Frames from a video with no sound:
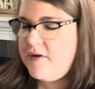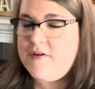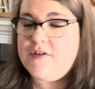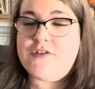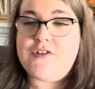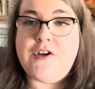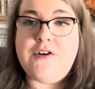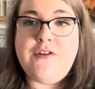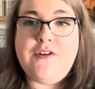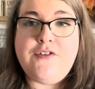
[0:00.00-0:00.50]

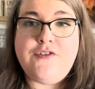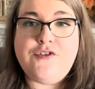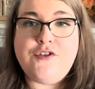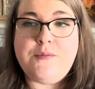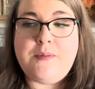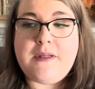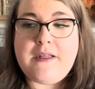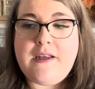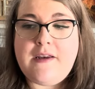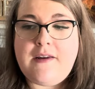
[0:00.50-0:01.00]
Cherries
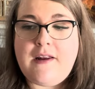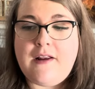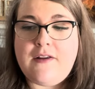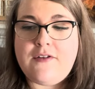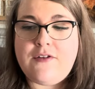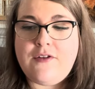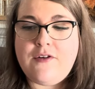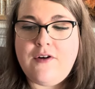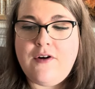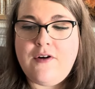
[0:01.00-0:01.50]
Jubilee takes
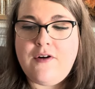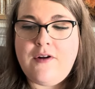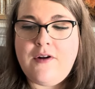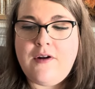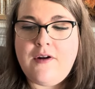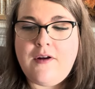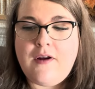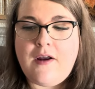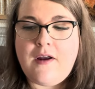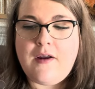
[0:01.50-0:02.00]
third.
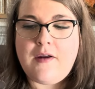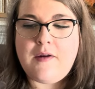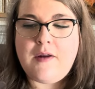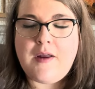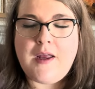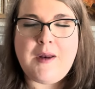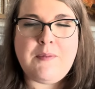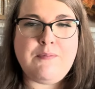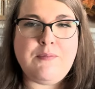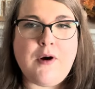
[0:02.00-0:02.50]

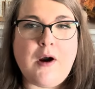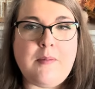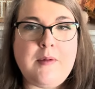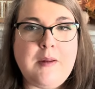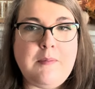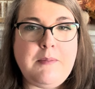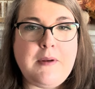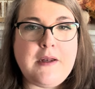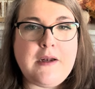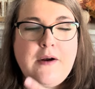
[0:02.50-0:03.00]
It probably
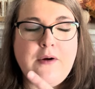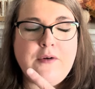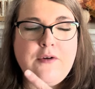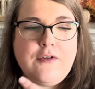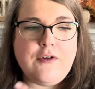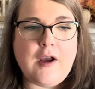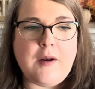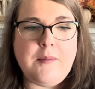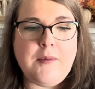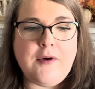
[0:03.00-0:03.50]
beat out
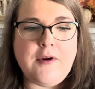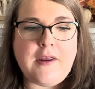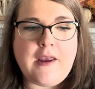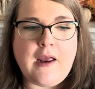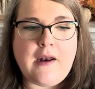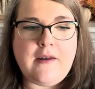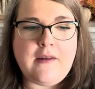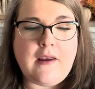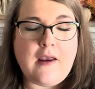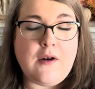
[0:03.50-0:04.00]
Cranberry
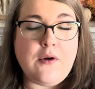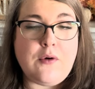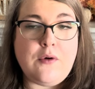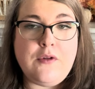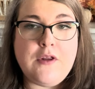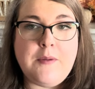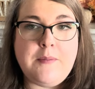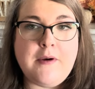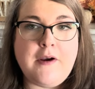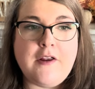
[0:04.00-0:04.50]
Candy Cane
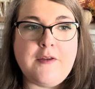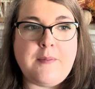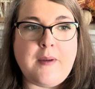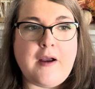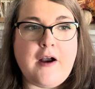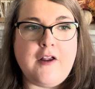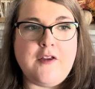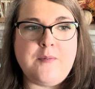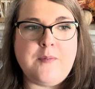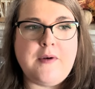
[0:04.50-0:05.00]
only because my
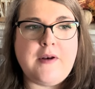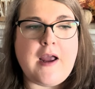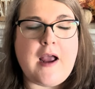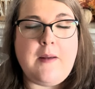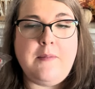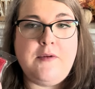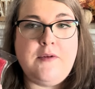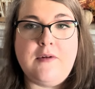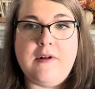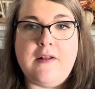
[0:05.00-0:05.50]
husband
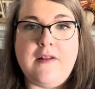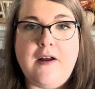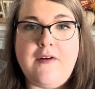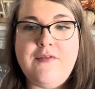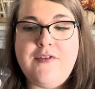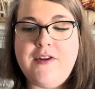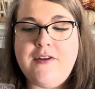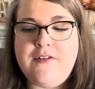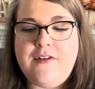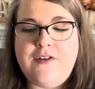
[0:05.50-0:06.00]
absolutely loved this.